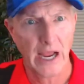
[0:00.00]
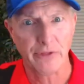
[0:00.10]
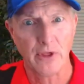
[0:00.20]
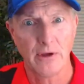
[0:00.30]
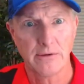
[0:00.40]

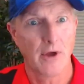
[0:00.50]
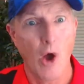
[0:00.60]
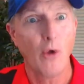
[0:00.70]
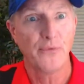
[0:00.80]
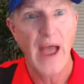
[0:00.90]
out the
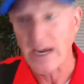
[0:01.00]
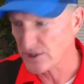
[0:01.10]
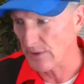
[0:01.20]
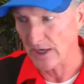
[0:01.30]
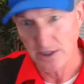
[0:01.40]
old
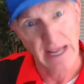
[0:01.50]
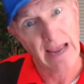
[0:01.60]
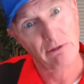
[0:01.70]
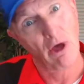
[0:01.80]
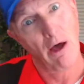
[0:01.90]
fashioned way.
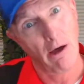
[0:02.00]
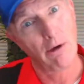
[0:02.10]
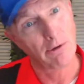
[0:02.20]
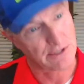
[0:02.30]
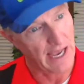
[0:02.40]
Take the
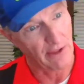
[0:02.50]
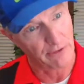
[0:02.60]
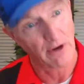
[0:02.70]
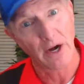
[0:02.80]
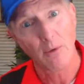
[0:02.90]
hose out
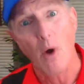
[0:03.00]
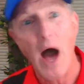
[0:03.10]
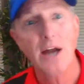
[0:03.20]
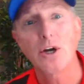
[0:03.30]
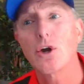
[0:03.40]
there and
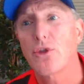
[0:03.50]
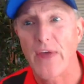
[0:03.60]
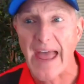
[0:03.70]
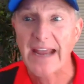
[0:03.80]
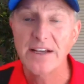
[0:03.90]
water
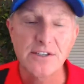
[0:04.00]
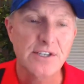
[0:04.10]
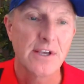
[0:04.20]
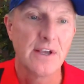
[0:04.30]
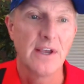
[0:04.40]

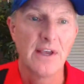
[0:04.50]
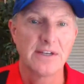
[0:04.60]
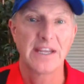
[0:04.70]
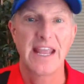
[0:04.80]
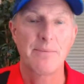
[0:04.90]
things
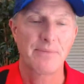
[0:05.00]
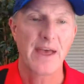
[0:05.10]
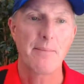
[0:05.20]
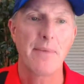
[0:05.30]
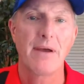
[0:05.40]
to keep
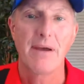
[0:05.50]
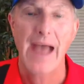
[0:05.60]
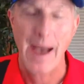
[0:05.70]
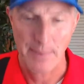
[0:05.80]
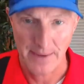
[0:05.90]
them
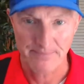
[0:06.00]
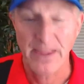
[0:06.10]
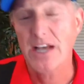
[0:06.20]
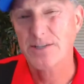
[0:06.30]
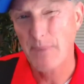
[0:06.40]
happy,
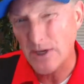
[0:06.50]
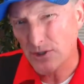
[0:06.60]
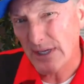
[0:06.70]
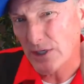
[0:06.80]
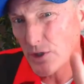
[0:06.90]

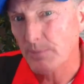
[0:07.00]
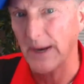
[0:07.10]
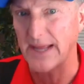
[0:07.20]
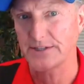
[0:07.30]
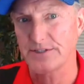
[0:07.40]
especially new
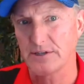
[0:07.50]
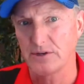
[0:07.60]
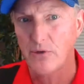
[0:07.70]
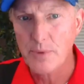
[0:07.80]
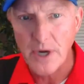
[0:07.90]
plants.
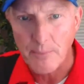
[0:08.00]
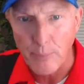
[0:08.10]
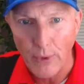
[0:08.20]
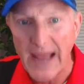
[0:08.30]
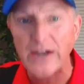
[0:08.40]
You put a
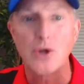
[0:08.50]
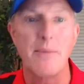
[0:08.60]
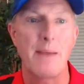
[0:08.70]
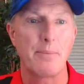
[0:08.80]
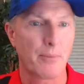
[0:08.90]
brand new
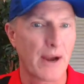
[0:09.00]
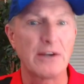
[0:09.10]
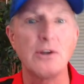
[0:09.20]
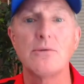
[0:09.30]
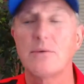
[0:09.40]
maple,
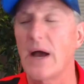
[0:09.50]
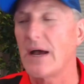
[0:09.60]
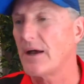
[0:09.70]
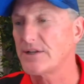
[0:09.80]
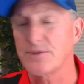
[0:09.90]
brand new uh,
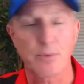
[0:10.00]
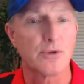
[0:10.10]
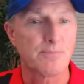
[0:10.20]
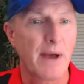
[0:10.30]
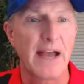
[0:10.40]
uh
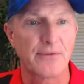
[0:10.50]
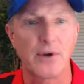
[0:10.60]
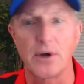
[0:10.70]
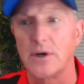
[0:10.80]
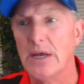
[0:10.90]
spruce, pine,
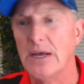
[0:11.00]
fir,